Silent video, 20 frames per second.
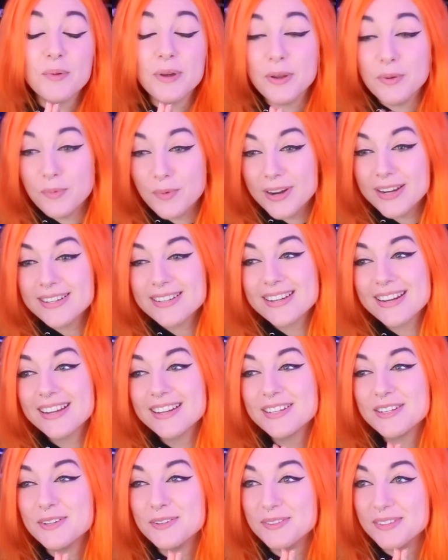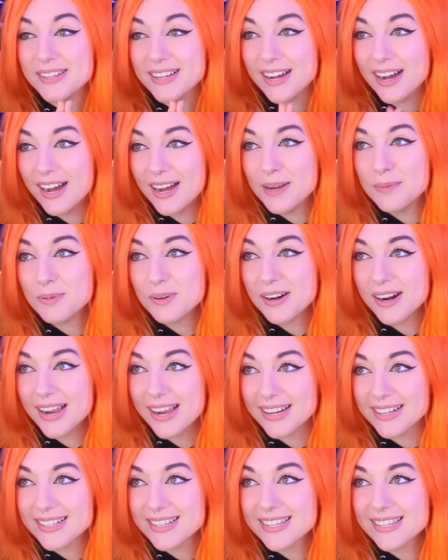went to the
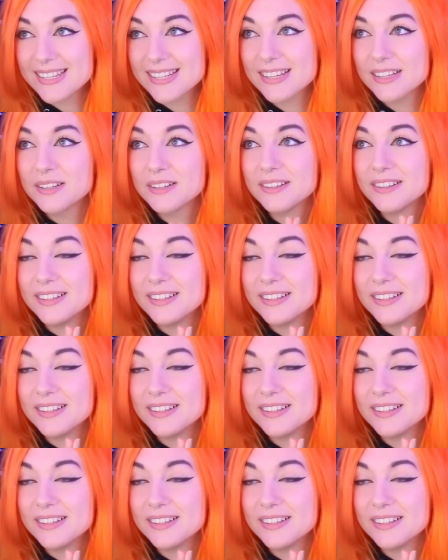HyperX